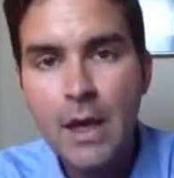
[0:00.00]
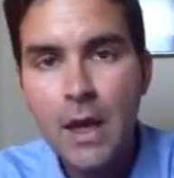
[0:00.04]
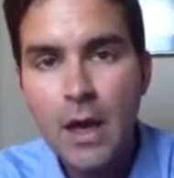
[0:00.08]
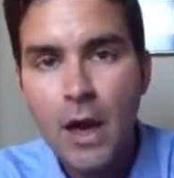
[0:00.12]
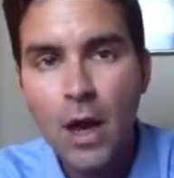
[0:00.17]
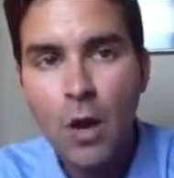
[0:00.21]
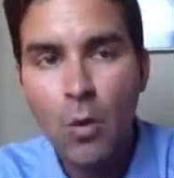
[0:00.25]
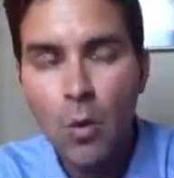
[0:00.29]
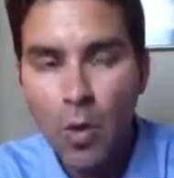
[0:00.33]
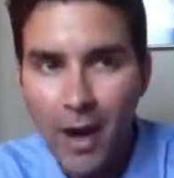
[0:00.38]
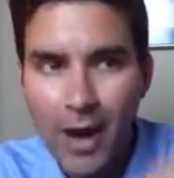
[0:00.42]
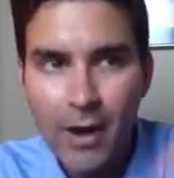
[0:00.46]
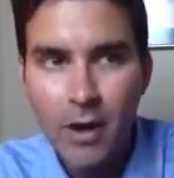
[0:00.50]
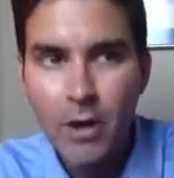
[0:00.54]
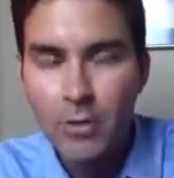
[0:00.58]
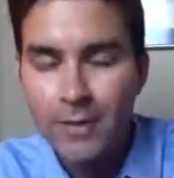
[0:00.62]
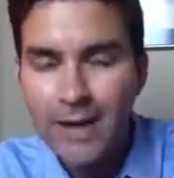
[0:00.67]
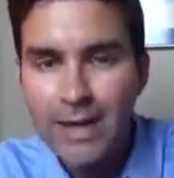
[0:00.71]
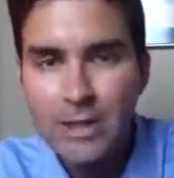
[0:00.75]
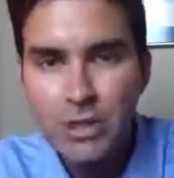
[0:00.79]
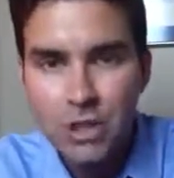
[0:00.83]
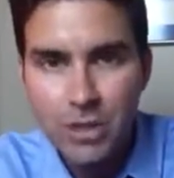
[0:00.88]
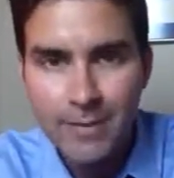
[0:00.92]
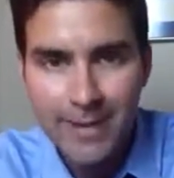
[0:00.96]
Well, Harry
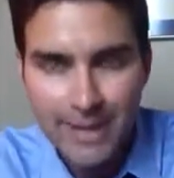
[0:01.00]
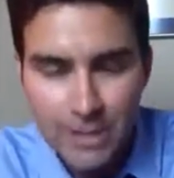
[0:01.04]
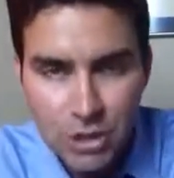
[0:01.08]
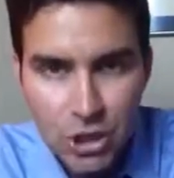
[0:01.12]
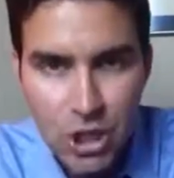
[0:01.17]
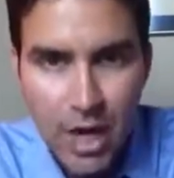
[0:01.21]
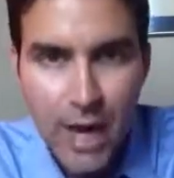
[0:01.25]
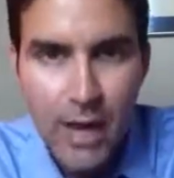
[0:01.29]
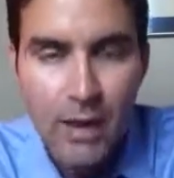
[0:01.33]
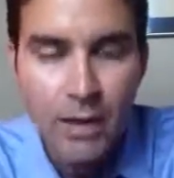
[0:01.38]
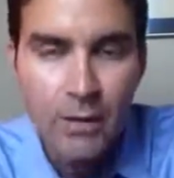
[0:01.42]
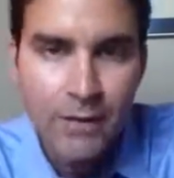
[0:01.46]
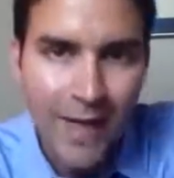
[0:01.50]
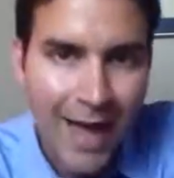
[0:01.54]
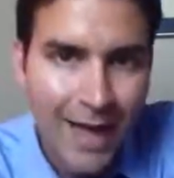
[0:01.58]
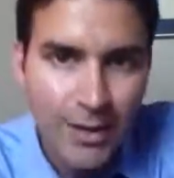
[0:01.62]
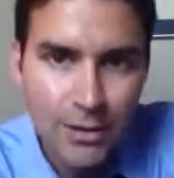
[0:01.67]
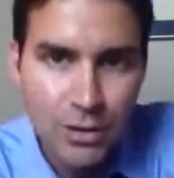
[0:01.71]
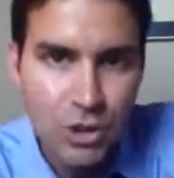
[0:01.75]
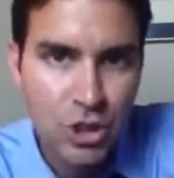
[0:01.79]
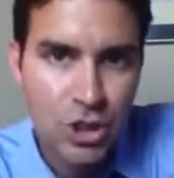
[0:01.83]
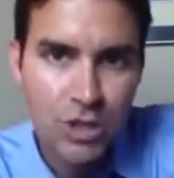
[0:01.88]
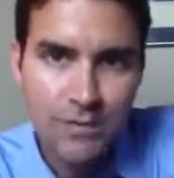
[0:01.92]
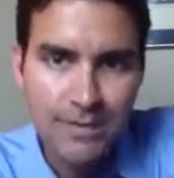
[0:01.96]
Reid should be in jail.
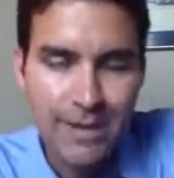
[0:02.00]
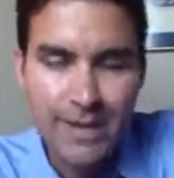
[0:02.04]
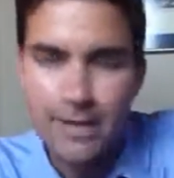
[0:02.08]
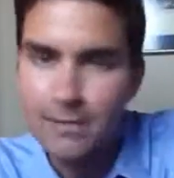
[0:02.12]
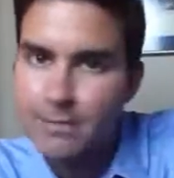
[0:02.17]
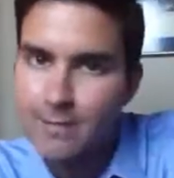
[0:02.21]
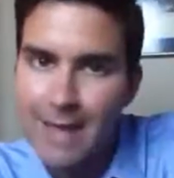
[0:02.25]
That should have been